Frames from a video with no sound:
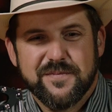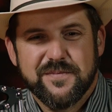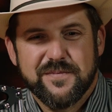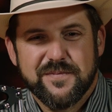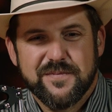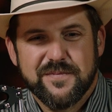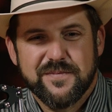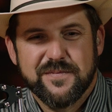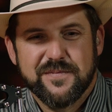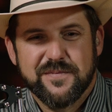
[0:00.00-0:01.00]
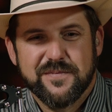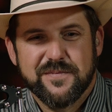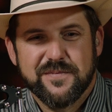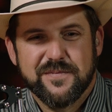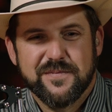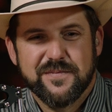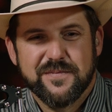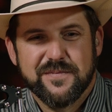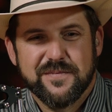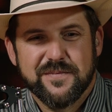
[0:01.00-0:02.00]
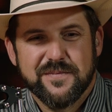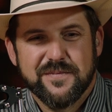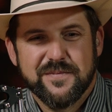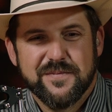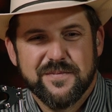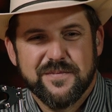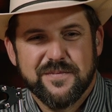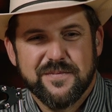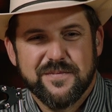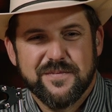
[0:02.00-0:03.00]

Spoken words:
[no speech]